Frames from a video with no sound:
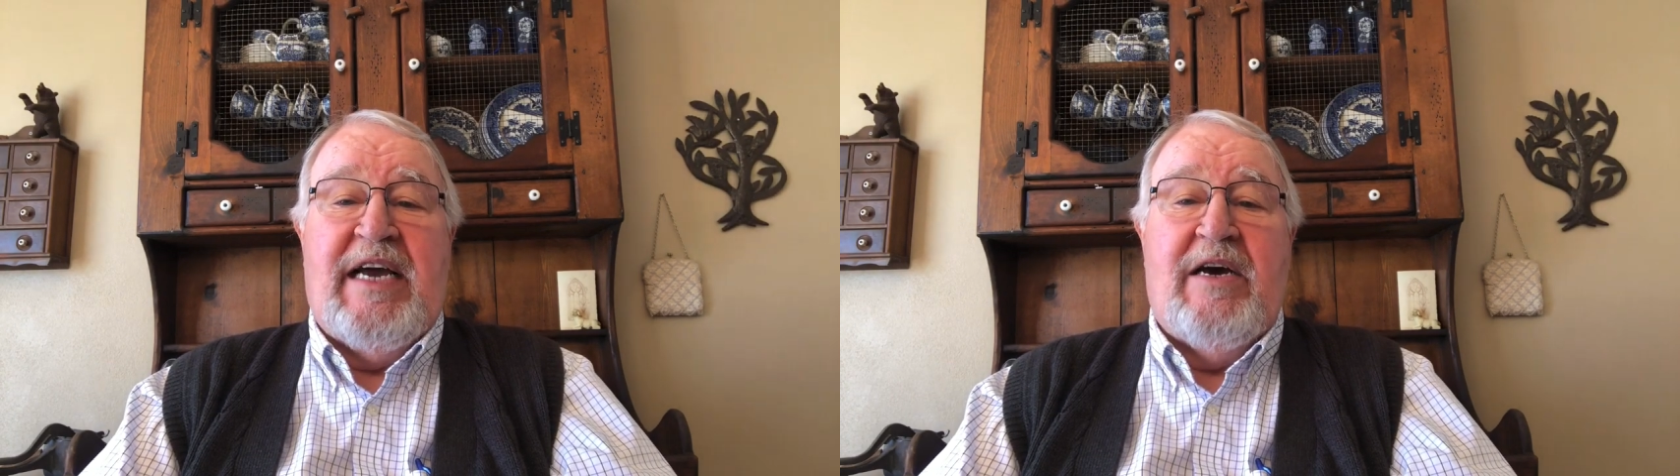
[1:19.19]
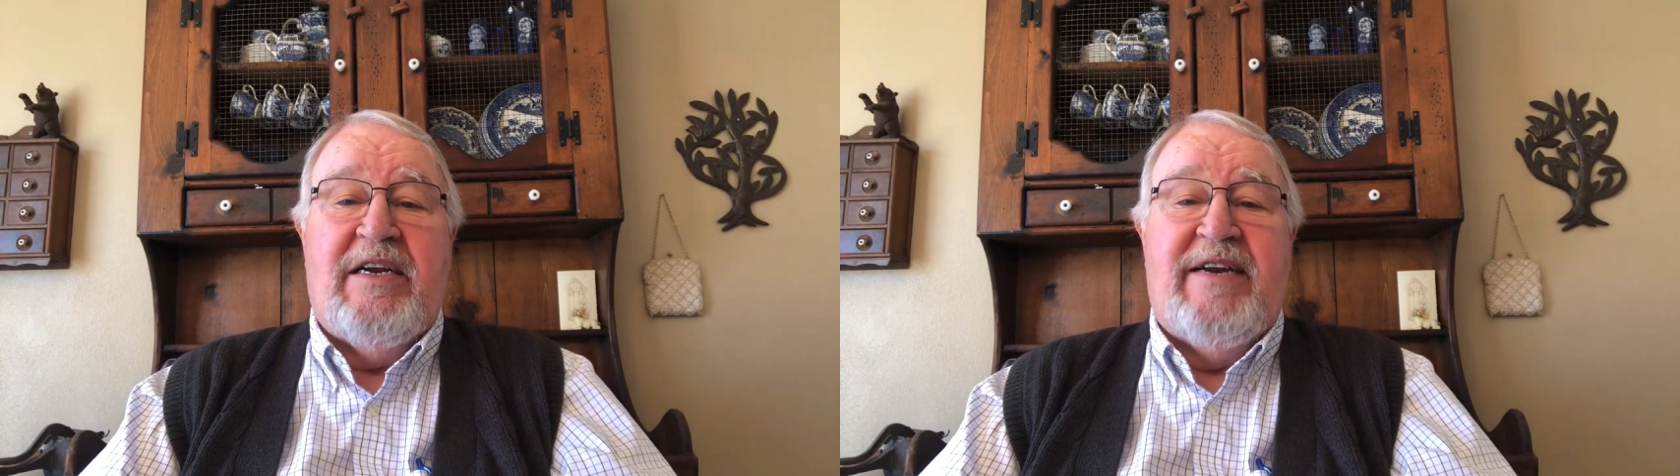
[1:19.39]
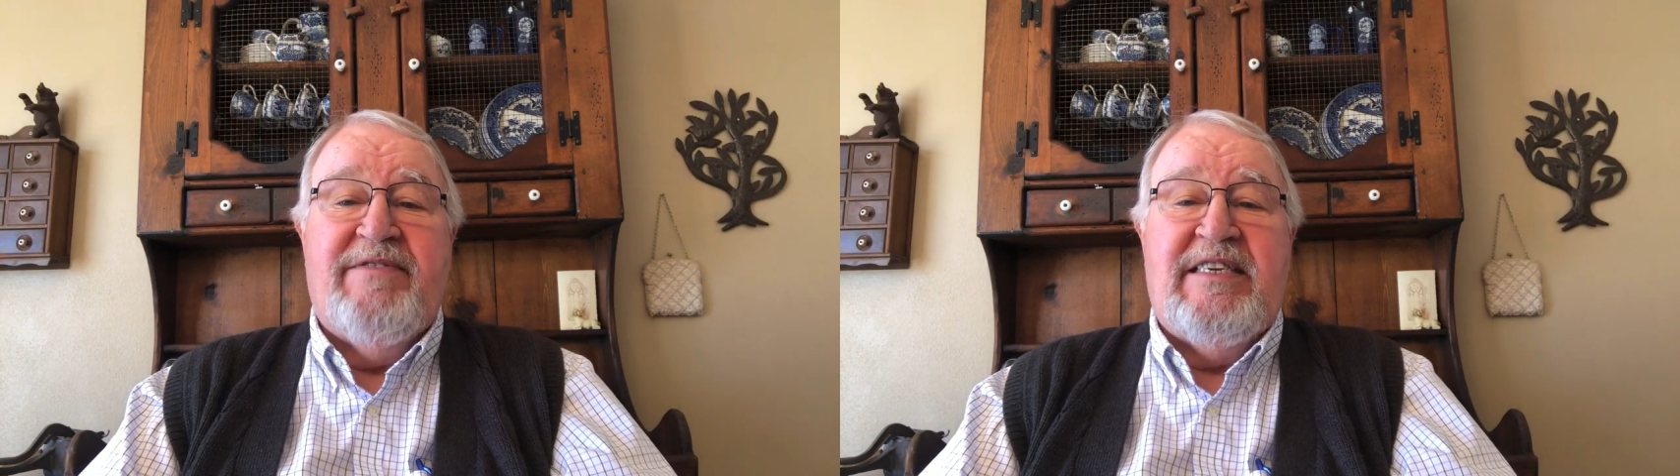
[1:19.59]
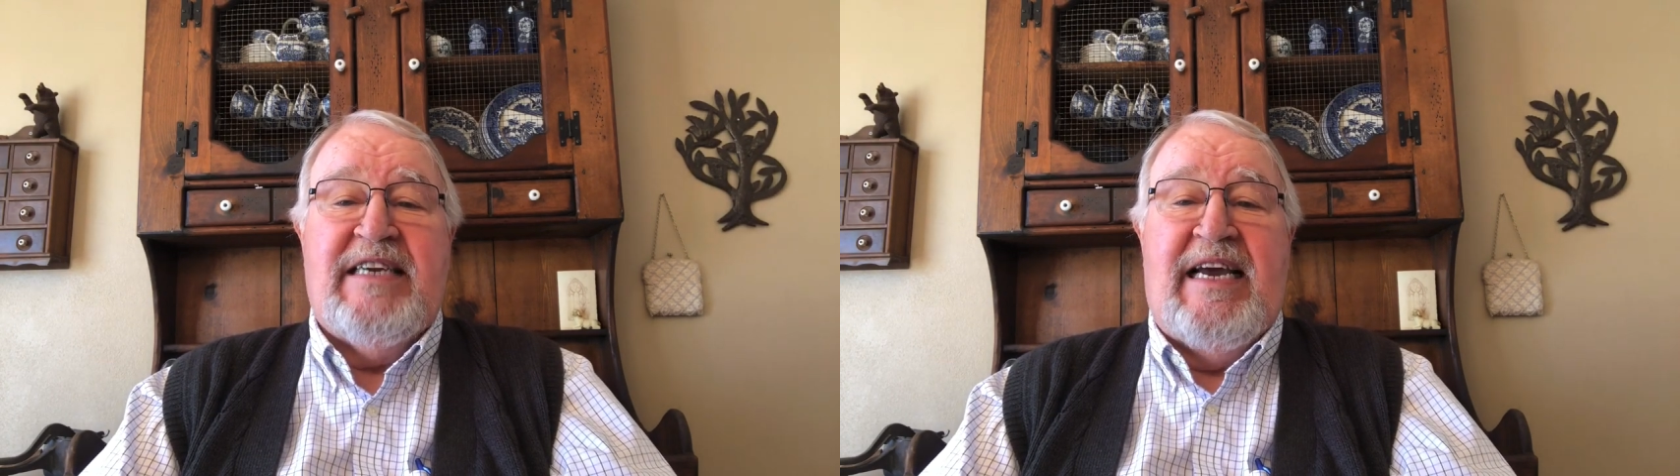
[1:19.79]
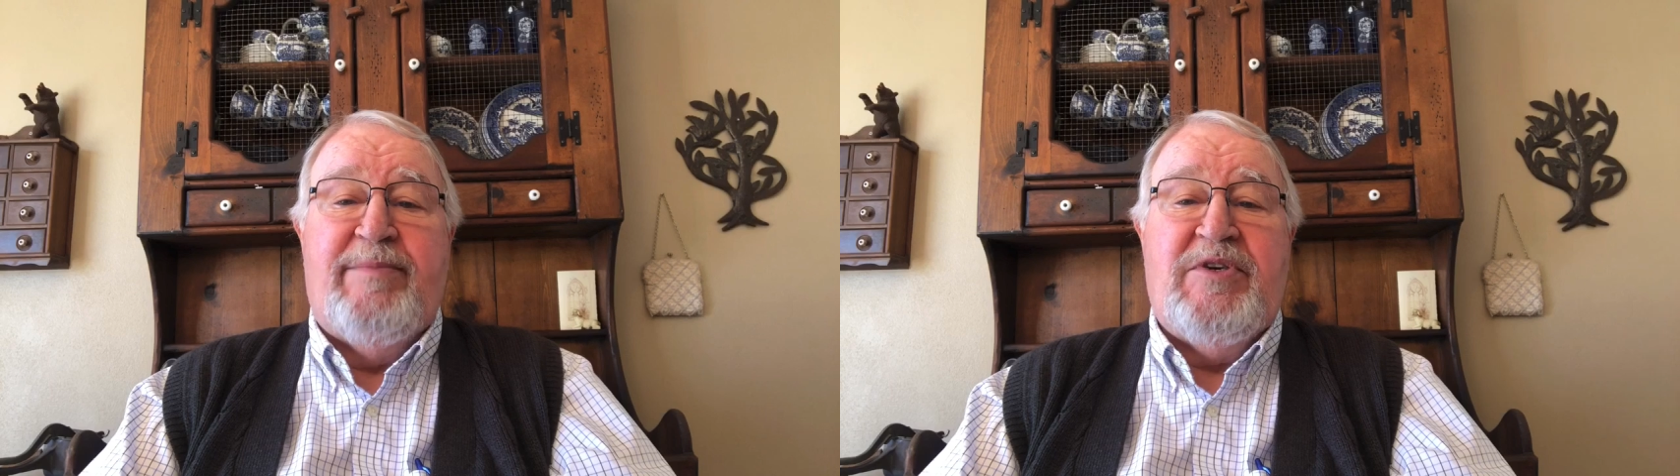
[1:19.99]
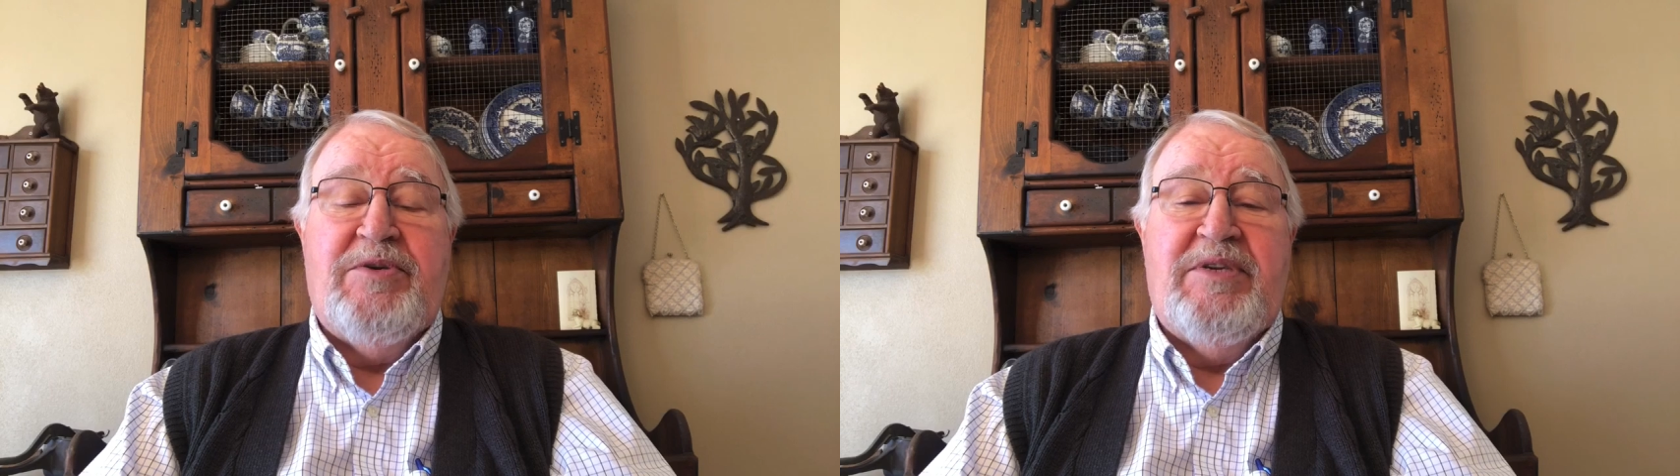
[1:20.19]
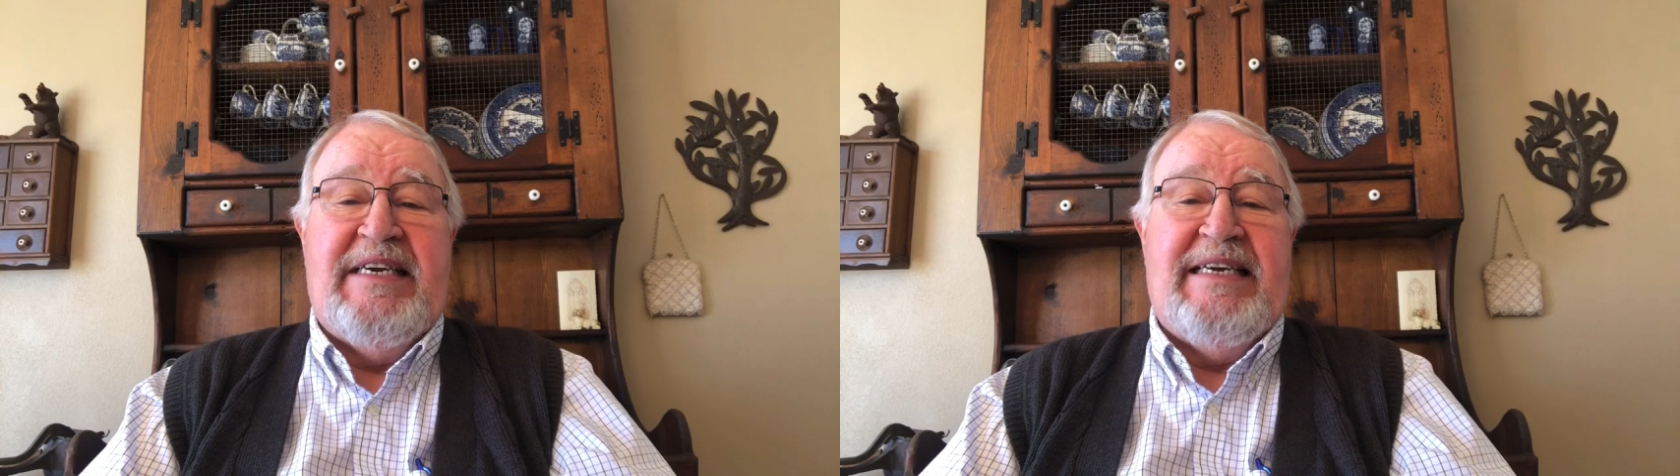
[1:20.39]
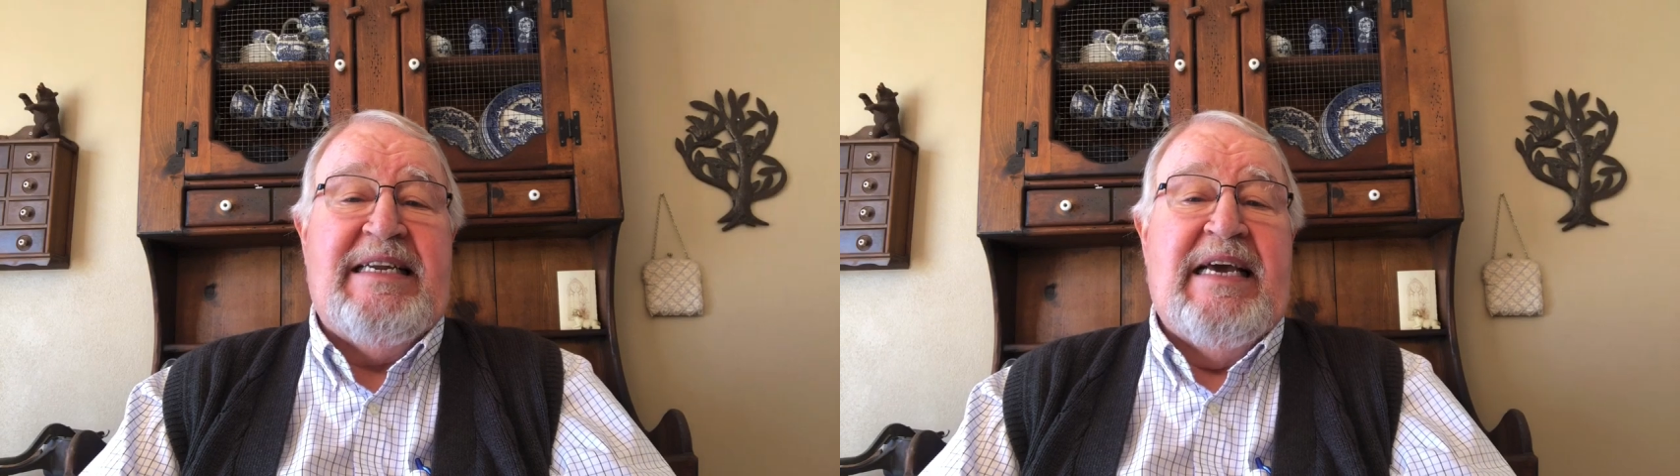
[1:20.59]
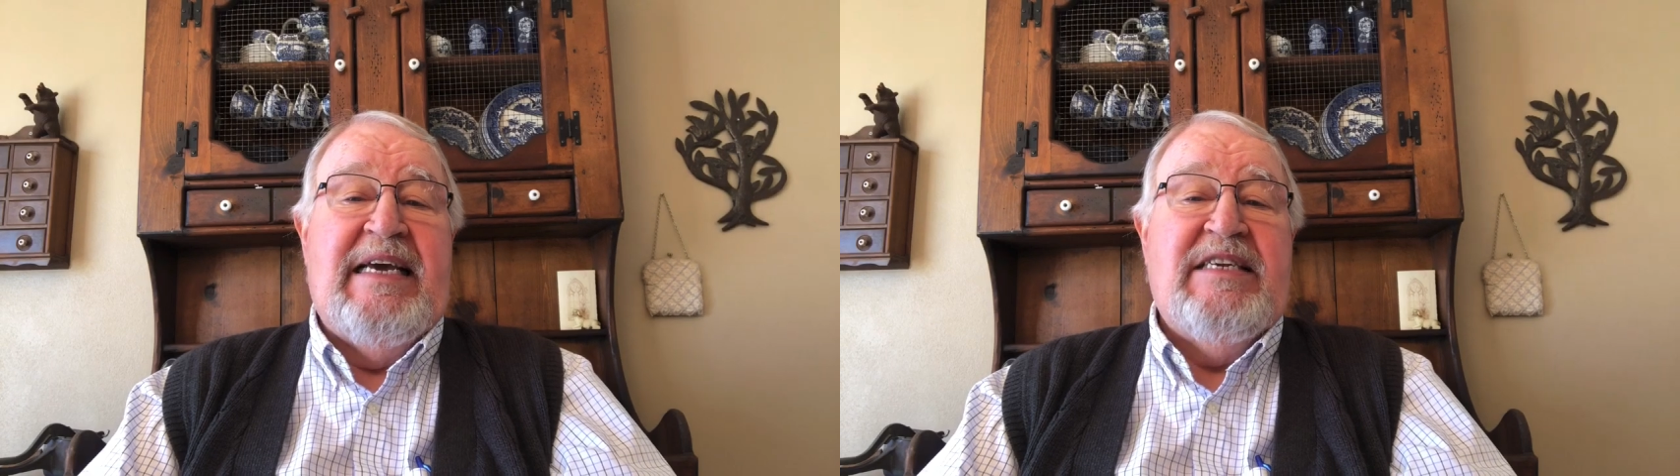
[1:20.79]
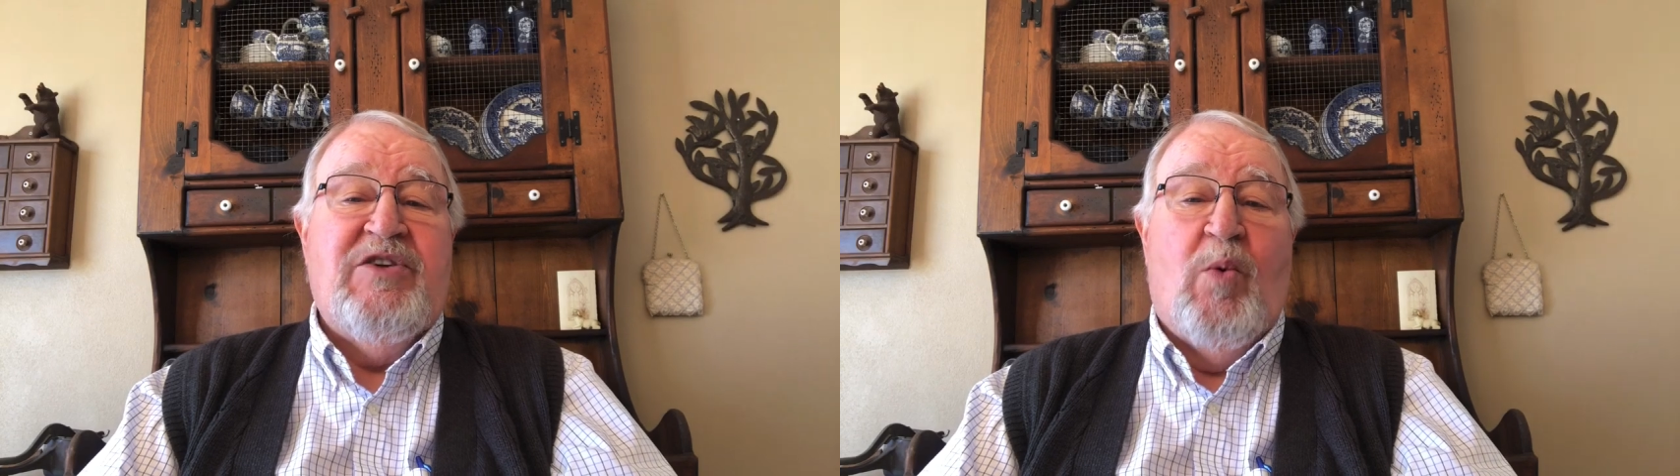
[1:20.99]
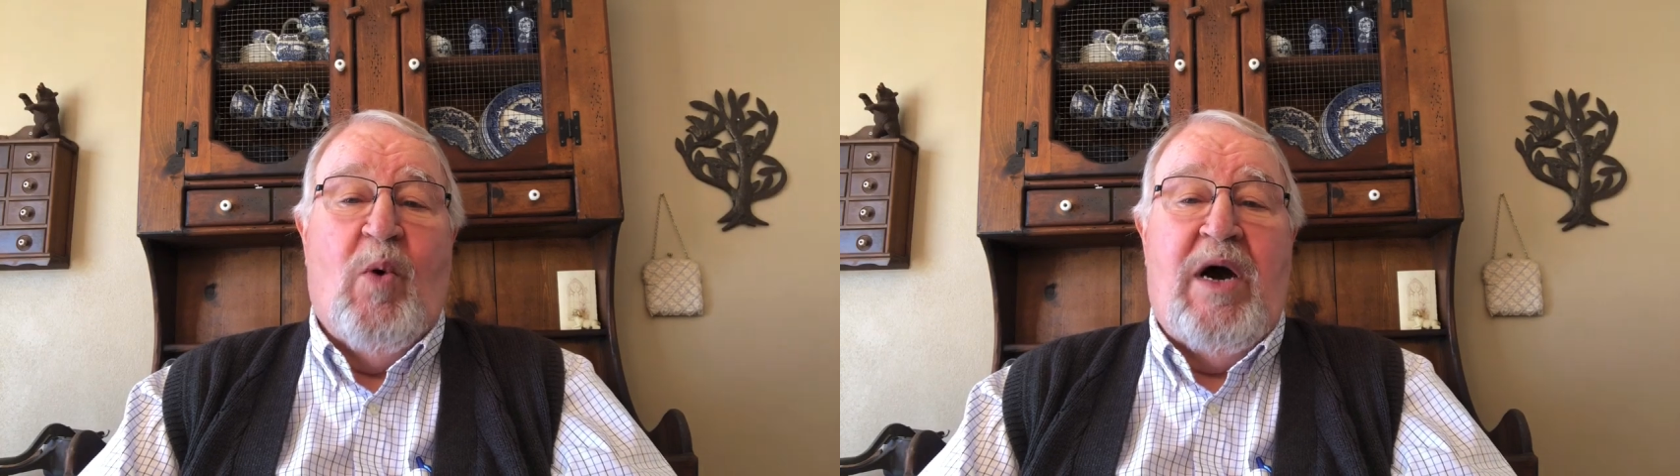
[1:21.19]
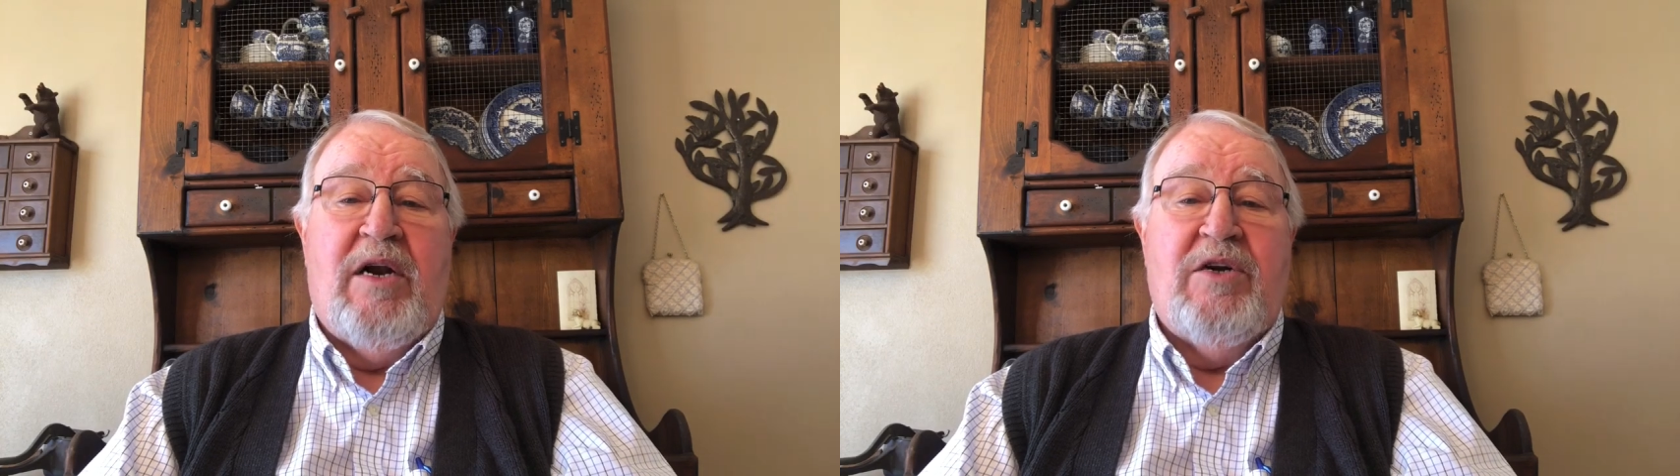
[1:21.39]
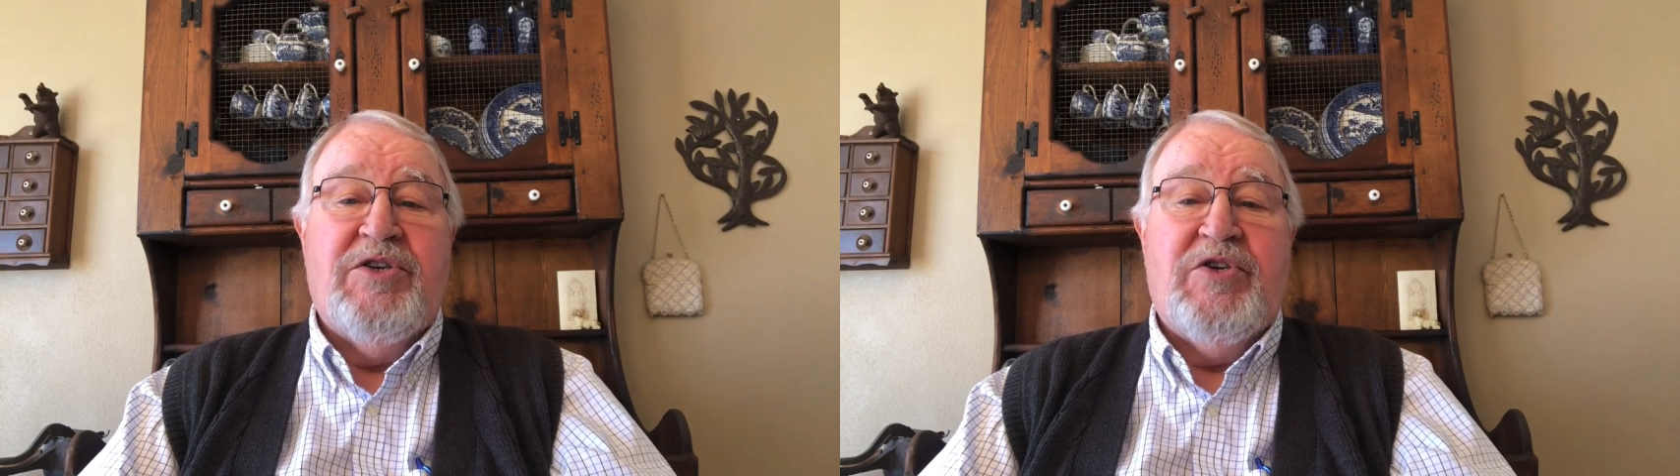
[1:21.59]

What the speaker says: out every time you need to water.